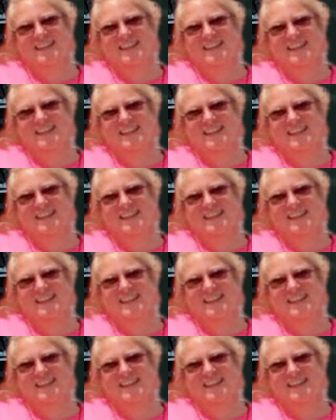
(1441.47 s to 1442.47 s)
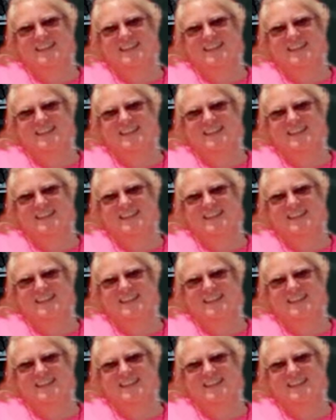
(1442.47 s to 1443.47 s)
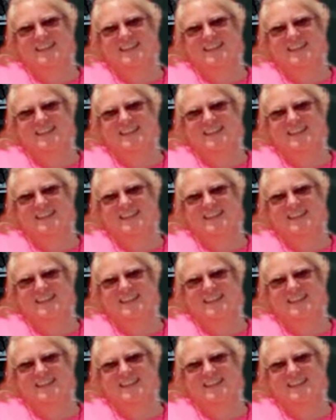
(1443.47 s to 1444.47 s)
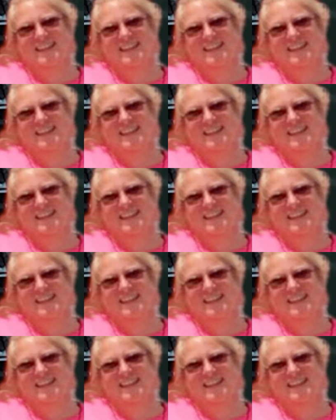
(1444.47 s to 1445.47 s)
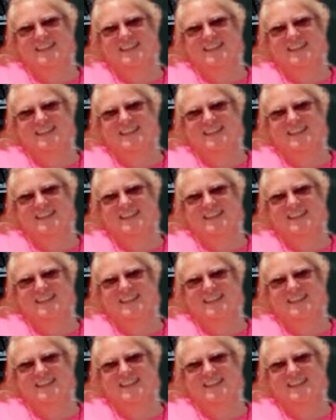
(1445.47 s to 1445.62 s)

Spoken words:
(silent)